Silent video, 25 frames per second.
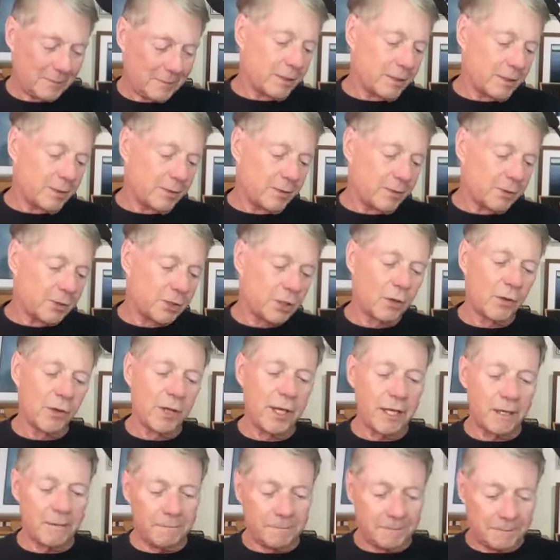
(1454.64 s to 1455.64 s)
So
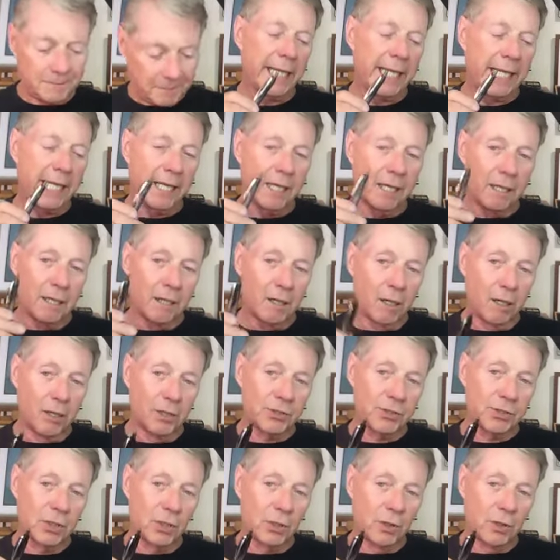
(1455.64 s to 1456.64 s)
then
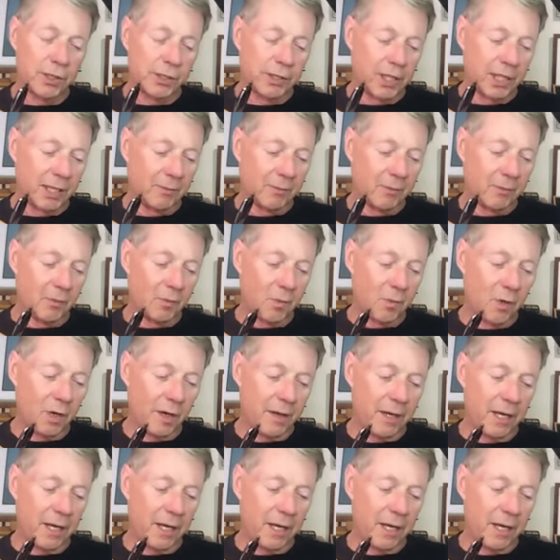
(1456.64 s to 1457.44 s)
also in table 1,